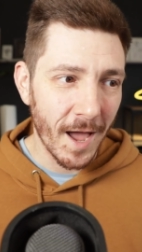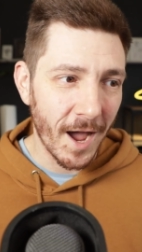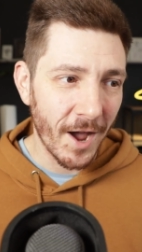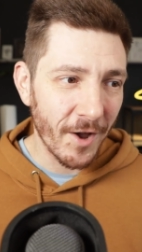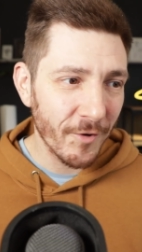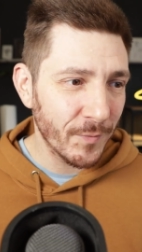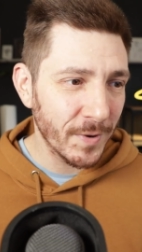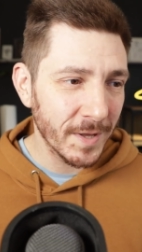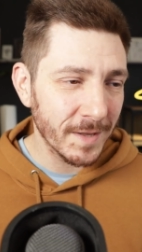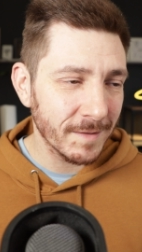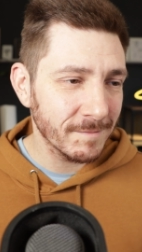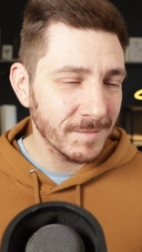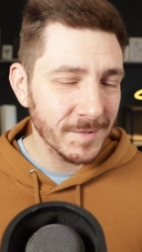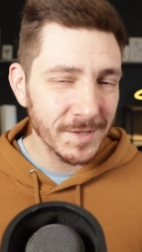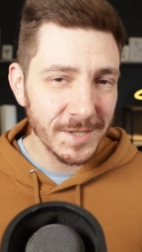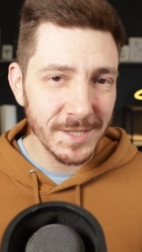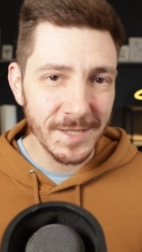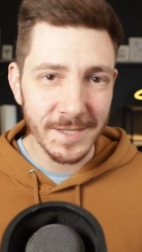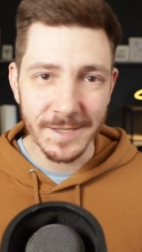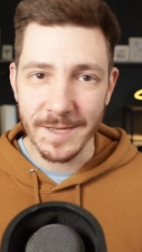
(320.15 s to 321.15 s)
I've been
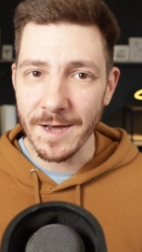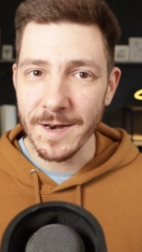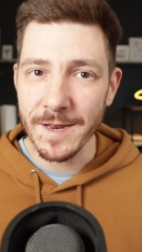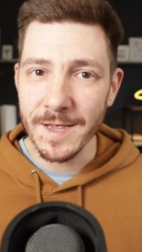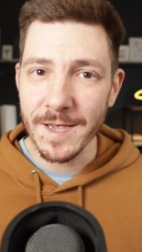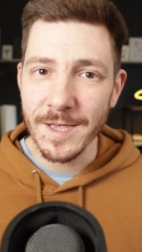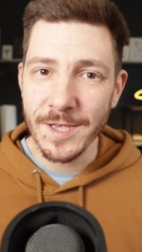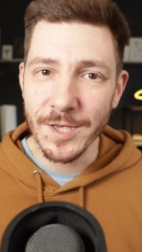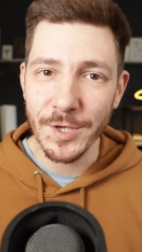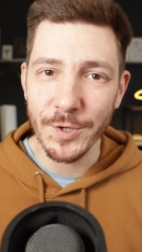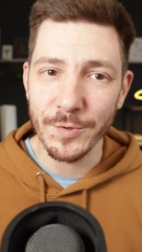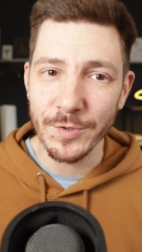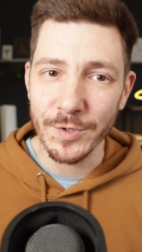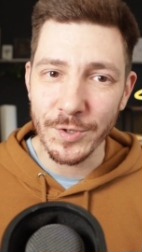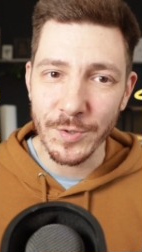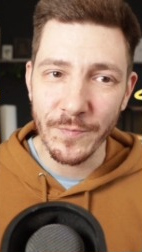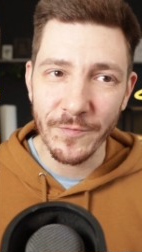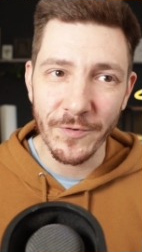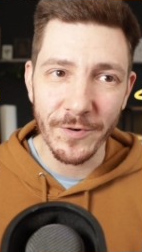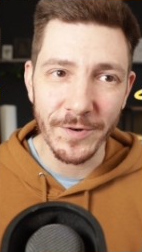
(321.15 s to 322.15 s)
studying
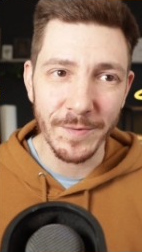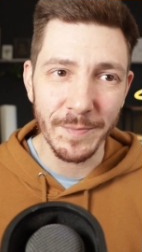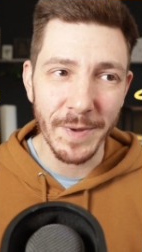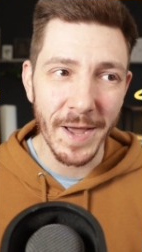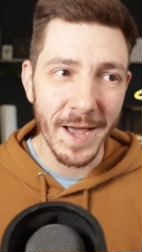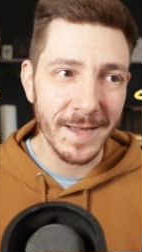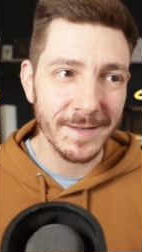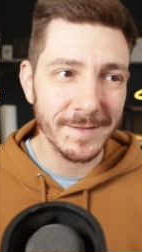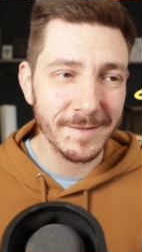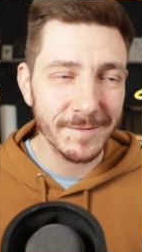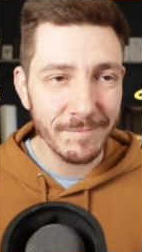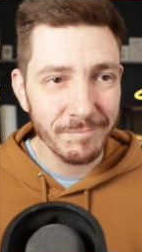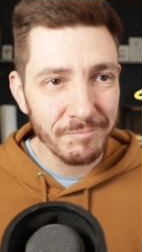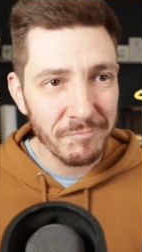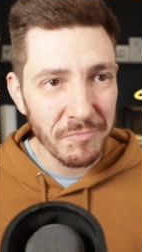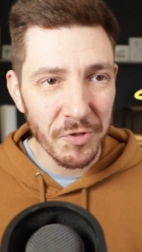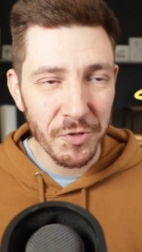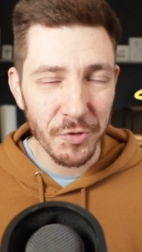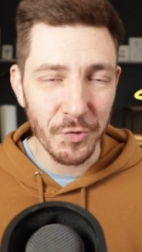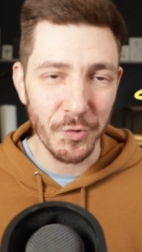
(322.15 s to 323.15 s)
YouTube for the past
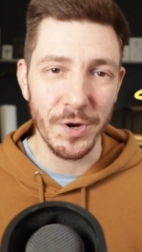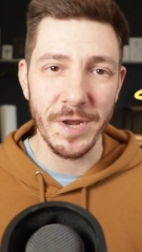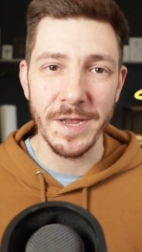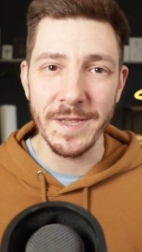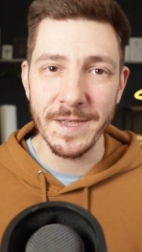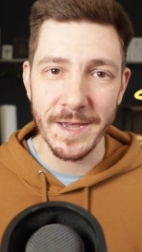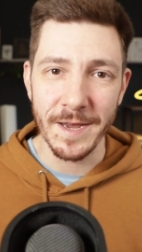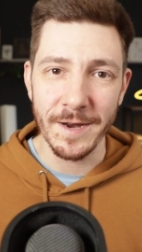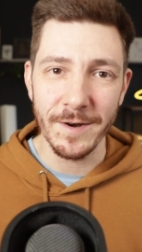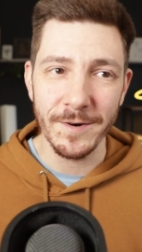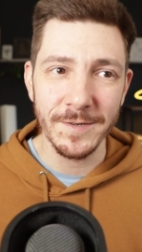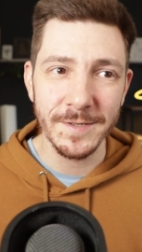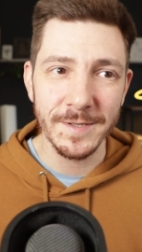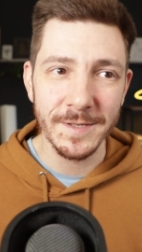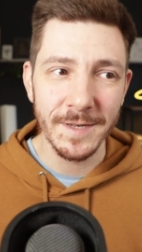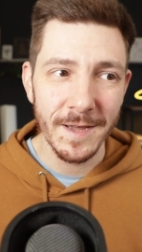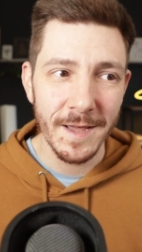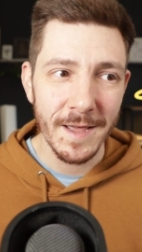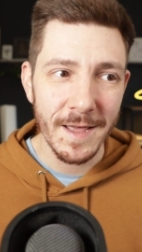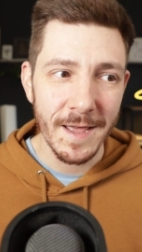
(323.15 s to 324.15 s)
3 years
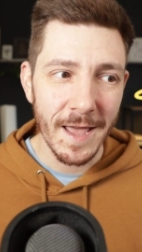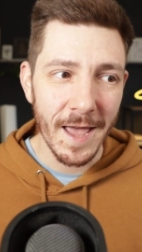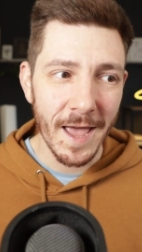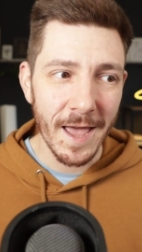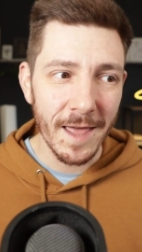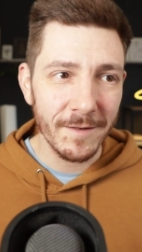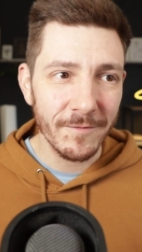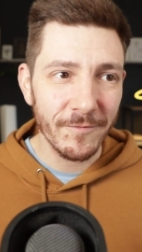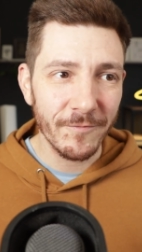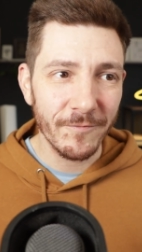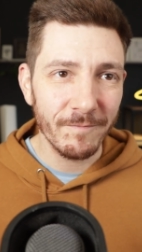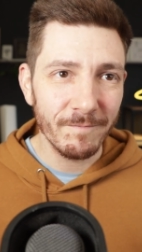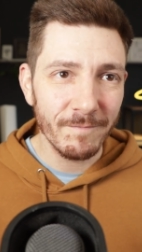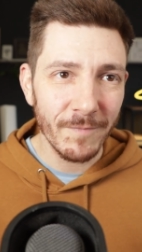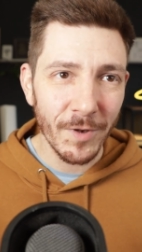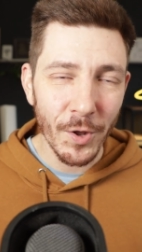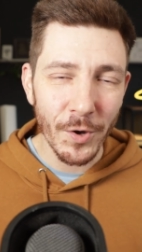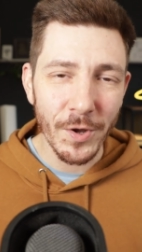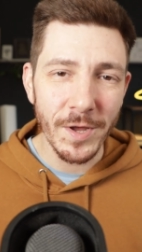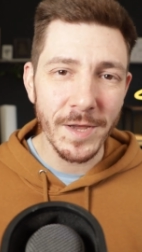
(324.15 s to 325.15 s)
and
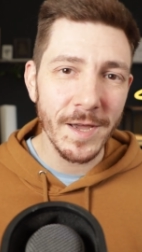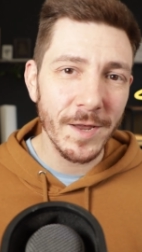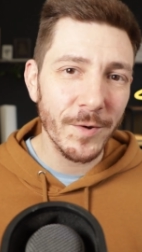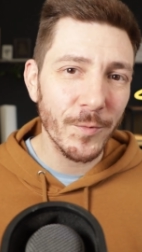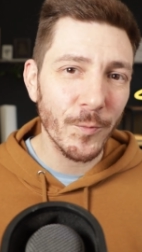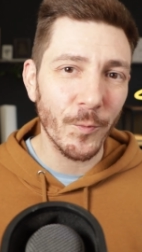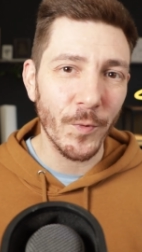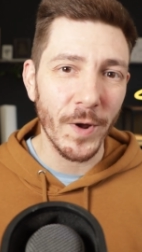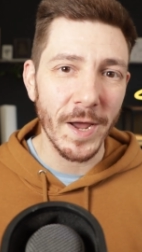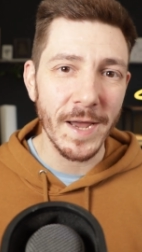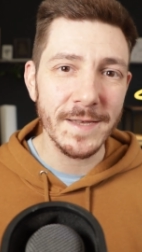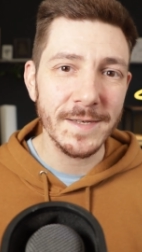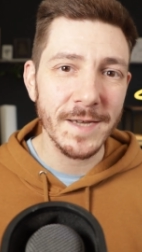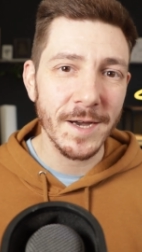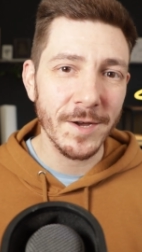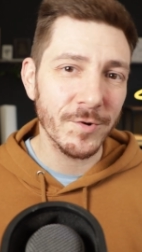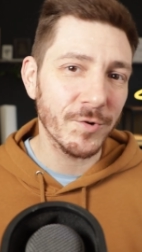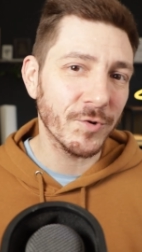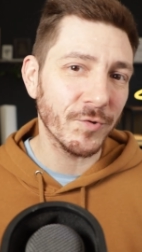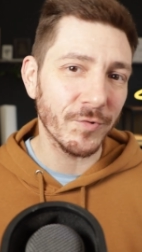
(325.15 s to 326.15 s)
looking at ways
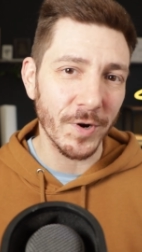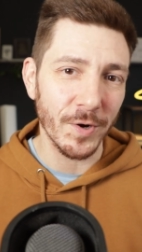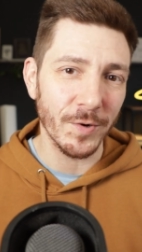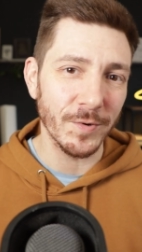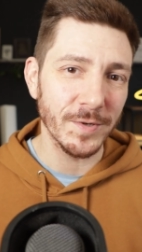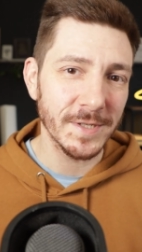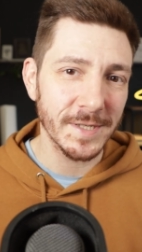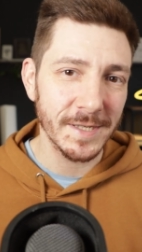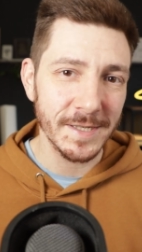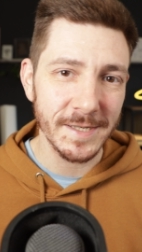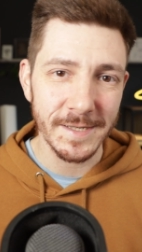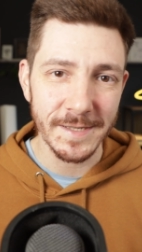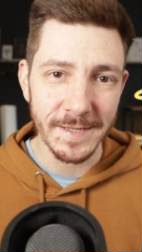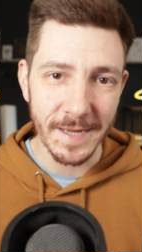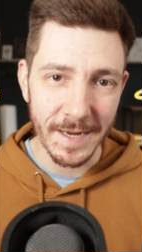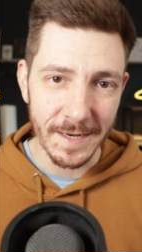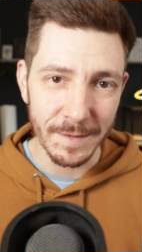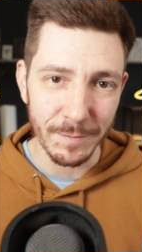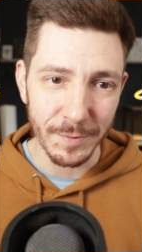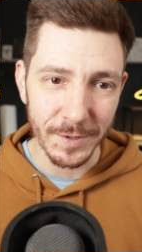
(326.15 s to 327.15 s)
how to grow
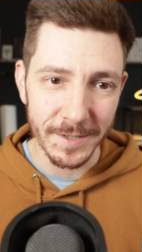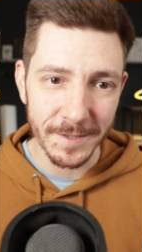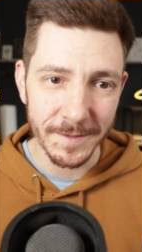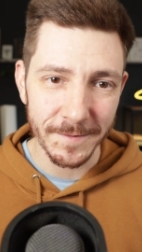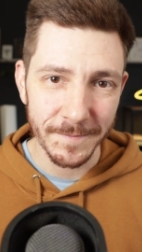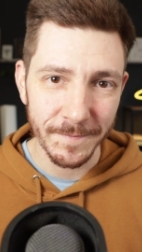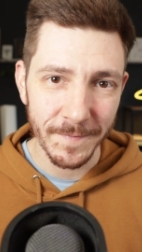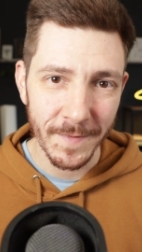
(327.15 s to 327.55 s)
sustainably.